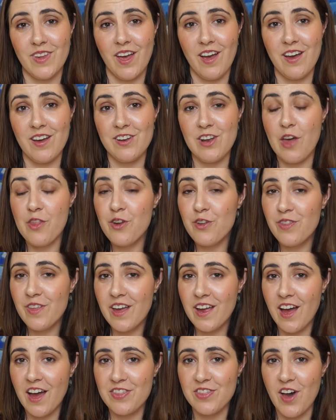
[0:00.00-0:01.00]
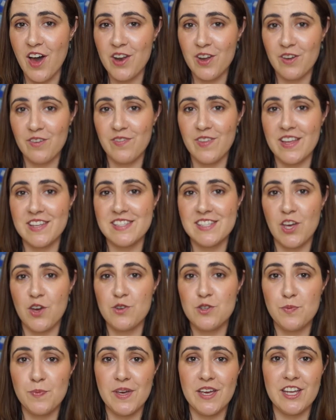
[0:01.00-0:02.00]
Another thing I thought of that's
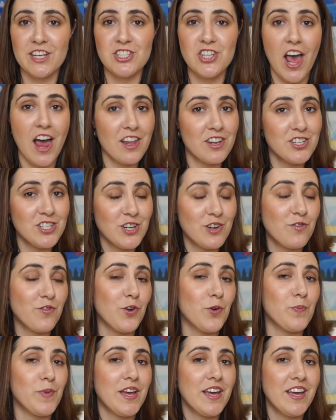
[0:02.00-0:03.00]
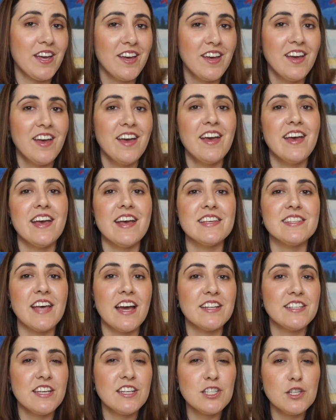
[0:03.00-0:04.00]
going to be challenging for me is
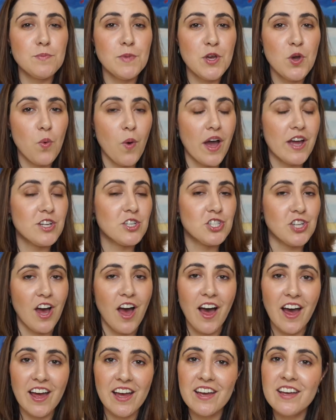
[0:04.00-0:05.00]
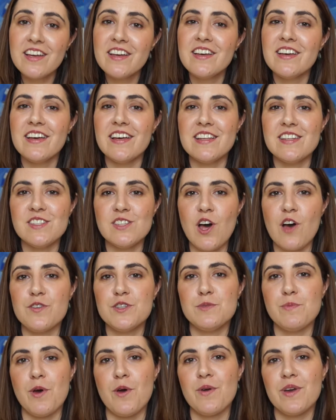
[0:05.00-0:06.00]
I tend to be quite shy and
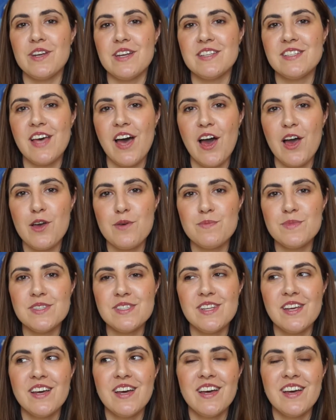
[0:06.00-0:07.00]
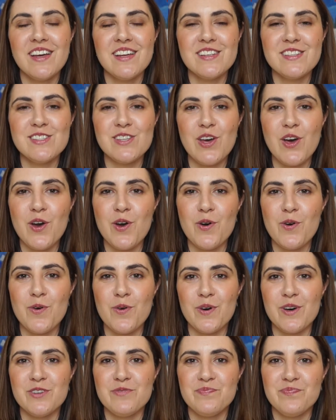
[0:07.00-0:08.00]
soft-spoken at times.
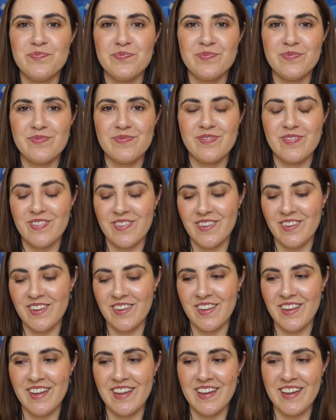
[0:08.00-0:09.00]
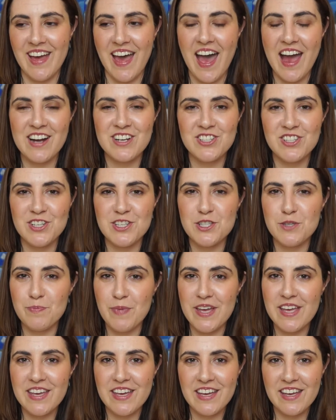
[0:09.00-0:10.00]
So actually
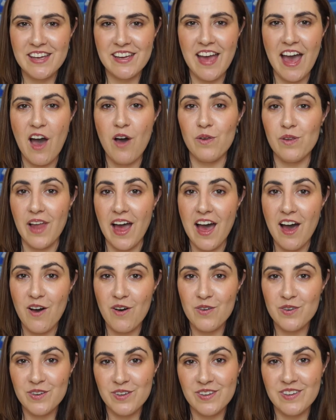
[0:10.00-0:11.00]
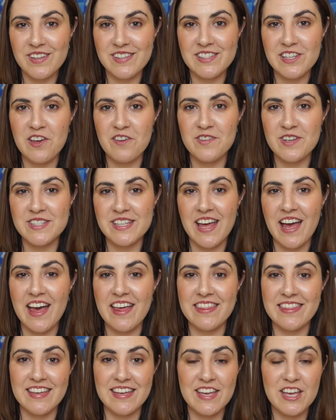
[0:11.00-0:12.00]
speaking out loud instead of just kind
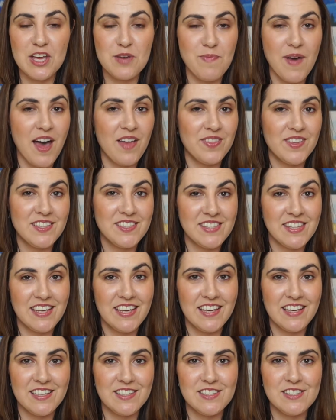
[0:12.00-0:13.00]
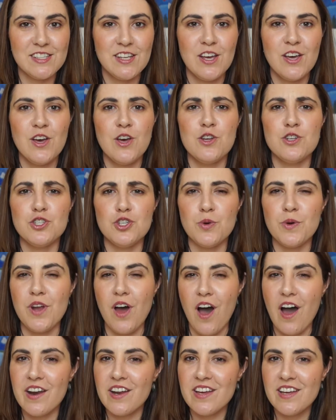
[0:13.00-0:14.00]
of thinking about these things to an
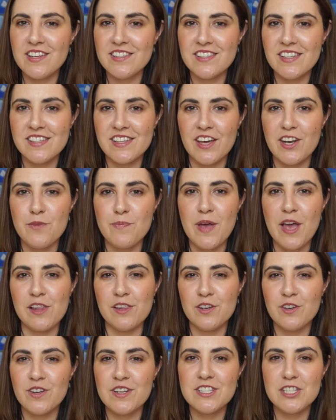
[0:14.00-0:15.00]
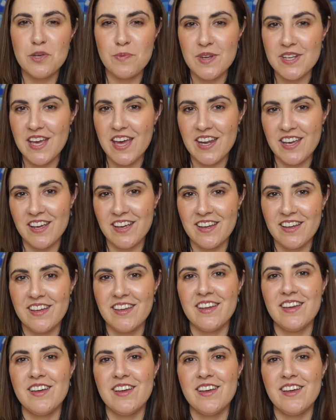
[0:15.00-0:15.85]
audience is going to be a little intimidating.